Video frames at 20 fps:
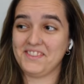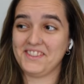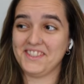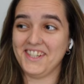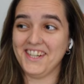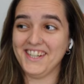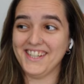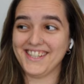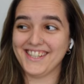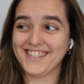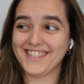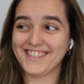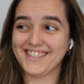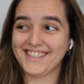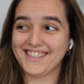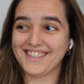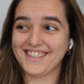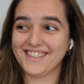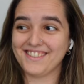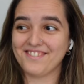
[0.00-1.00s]

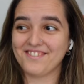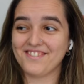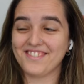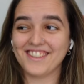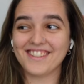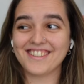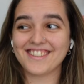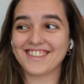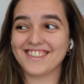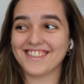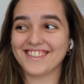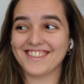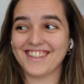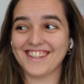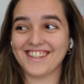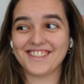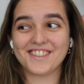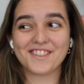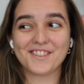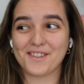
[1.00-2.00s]
Nice! Willow's killed
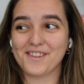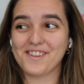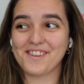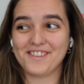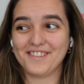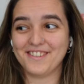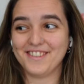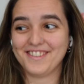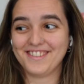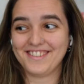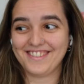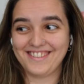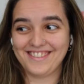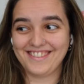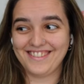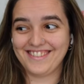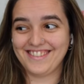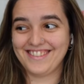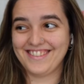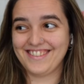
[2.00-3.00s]
two. Oh,
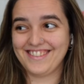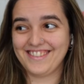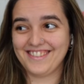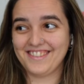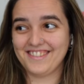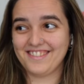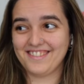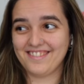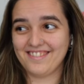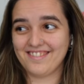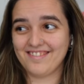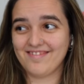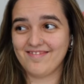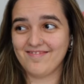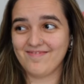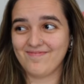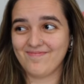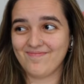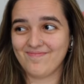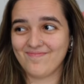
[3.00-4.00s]
what a
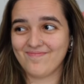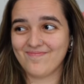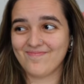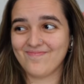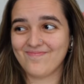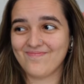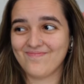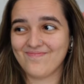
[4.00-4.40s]
rough night.